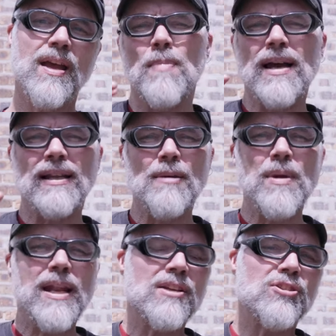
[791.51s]
by
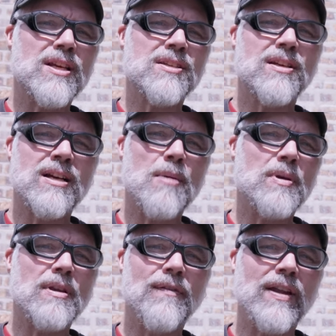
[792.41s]
eliminating just a
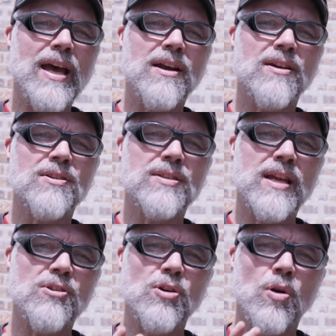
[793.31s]
couple of
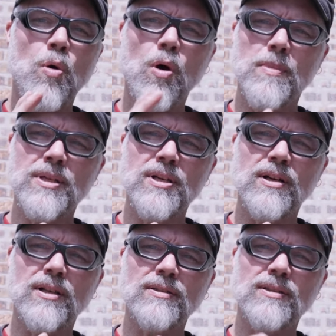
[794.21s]
layers in your core
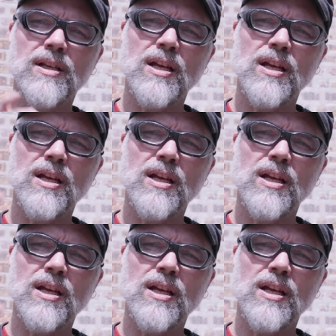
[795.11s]
material.